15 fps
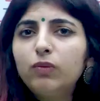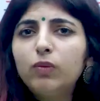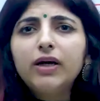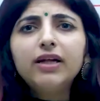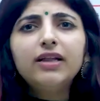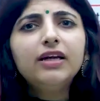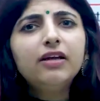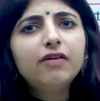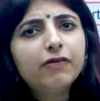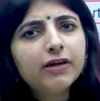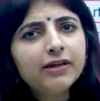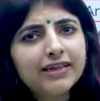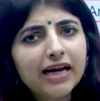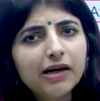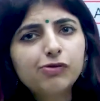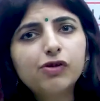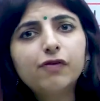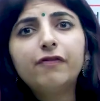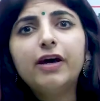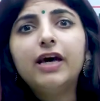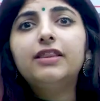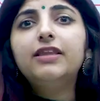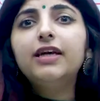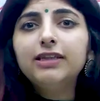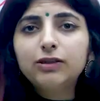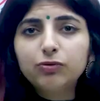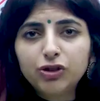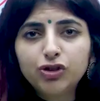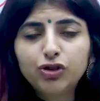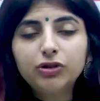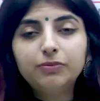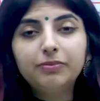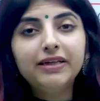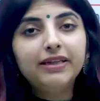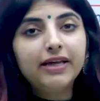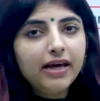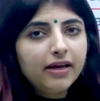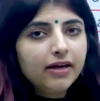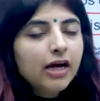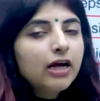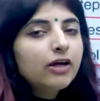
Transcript: What are the different types of ethics which should be there?